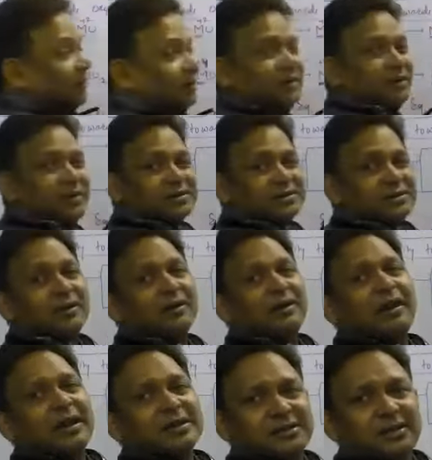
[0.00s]
Distinctly
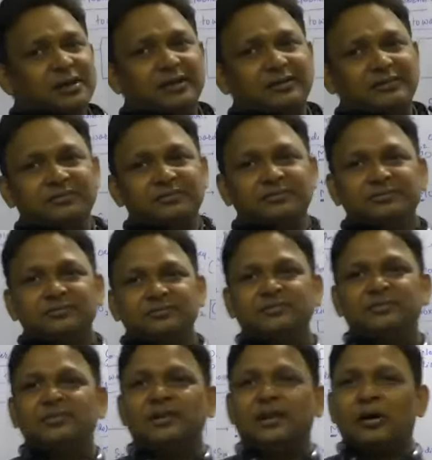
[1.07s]
acidic.
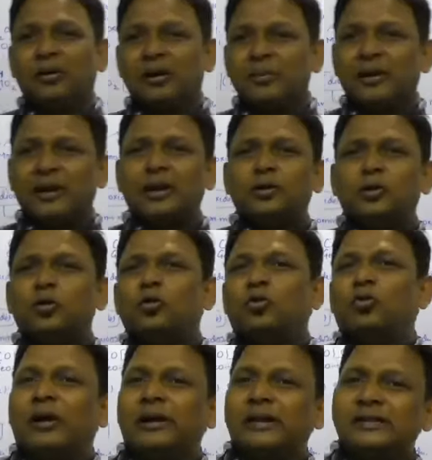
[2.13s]
Now remaining two,
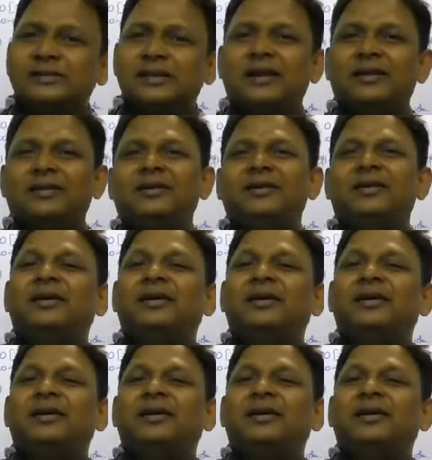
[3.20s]
what is that?